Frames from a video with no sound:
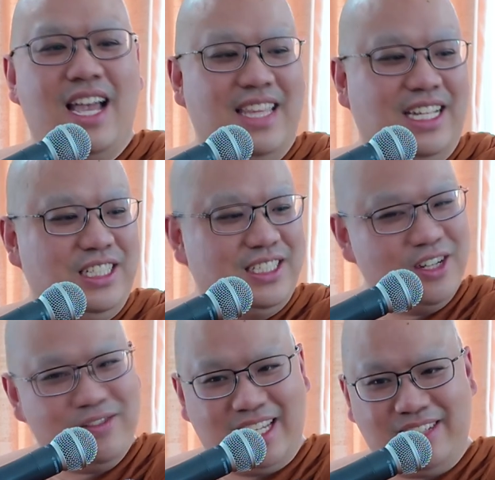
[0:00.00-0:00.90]
And then she
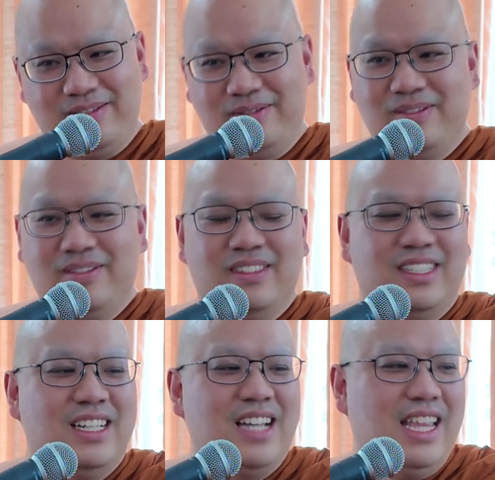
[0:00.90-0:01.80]
served it.
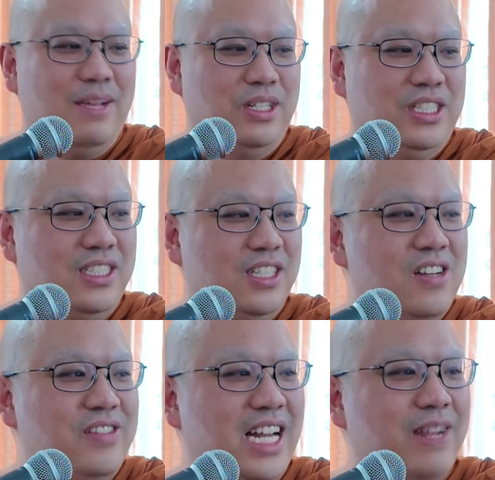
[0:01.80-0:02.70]
And then when she
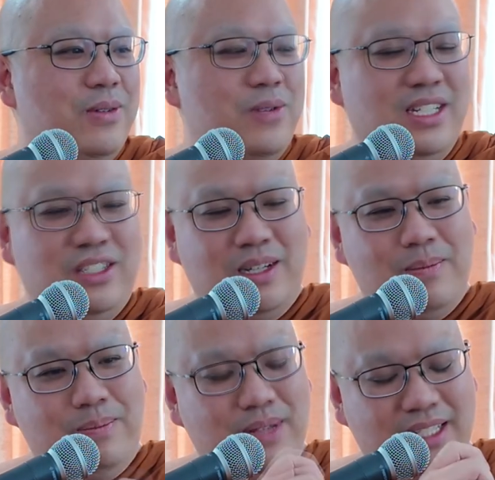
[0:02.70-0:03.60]
served it, everyone took
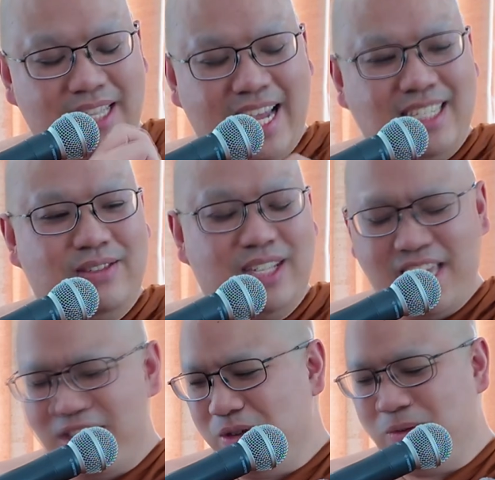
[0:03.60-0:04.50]
a taste and said,
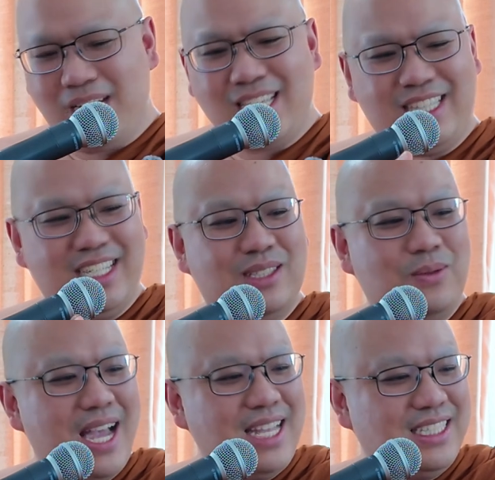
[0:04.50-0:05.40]
ew, what is this?
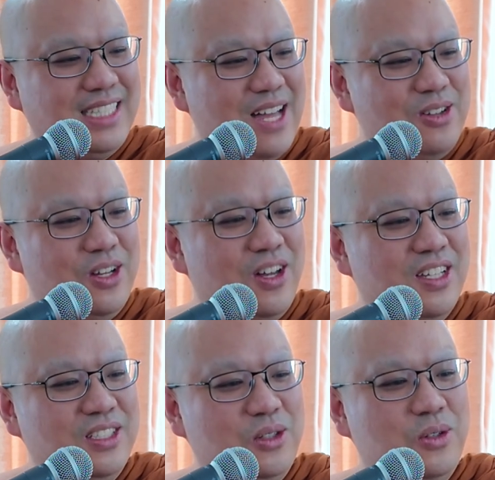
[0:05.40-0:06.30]
Why is this
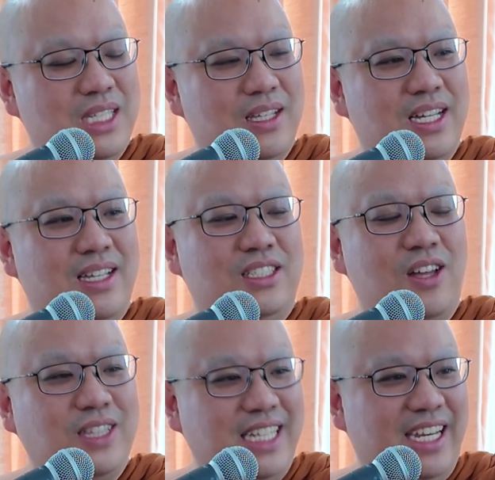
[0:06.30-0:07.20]
alcohol so
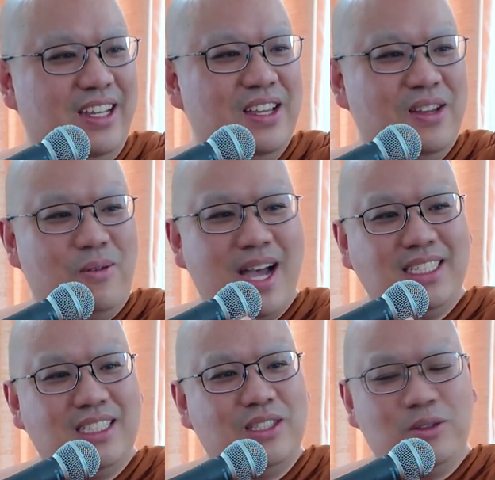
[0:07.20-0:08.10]
salty? Why
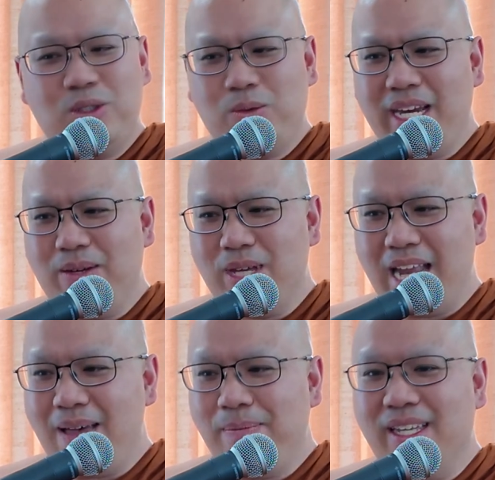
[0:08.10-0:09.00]
is it so sweet?
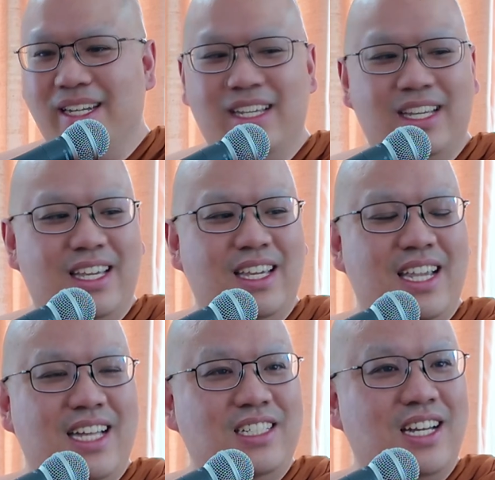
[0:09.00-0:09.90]
What happened?
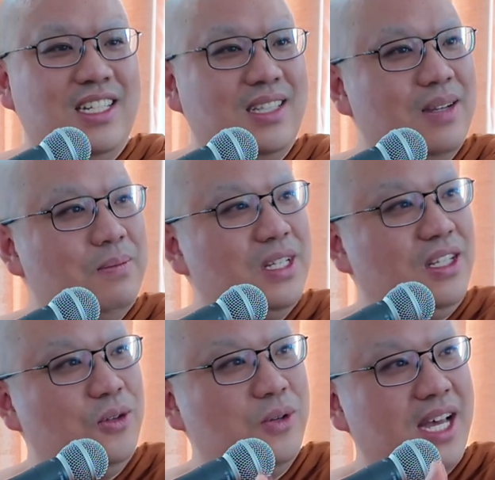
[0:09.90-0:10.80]
And Chani's like,
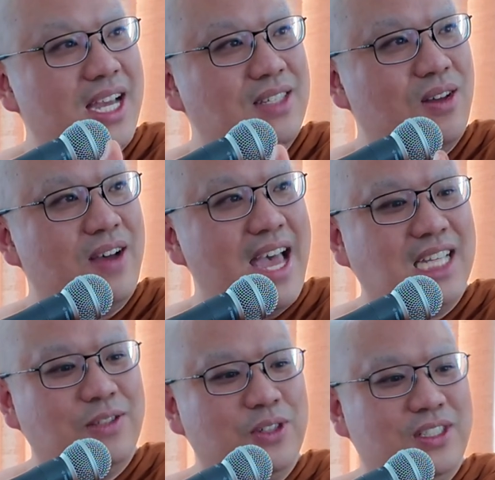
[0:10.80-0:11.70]
but you guys all
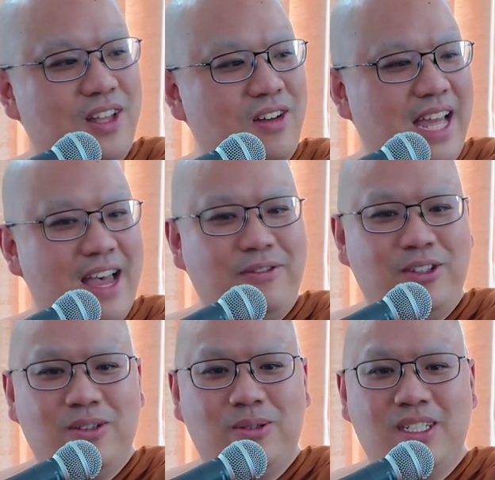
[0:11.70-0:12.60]
asked for salt
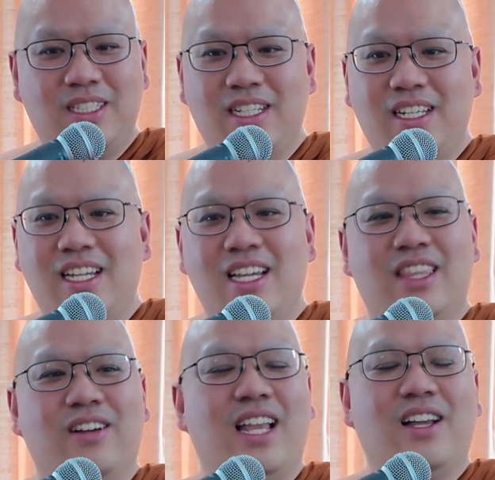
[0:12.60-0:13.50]
afterwards. And
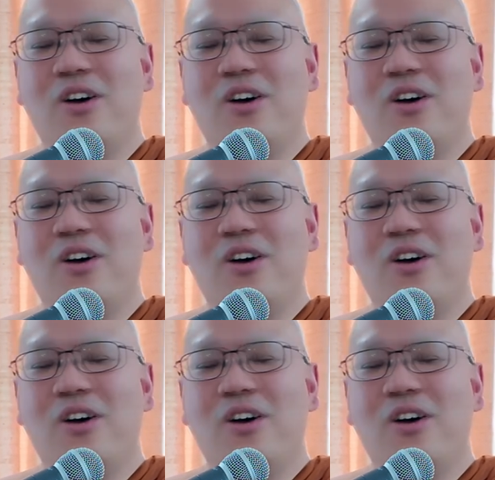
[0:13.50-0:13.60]
they're like,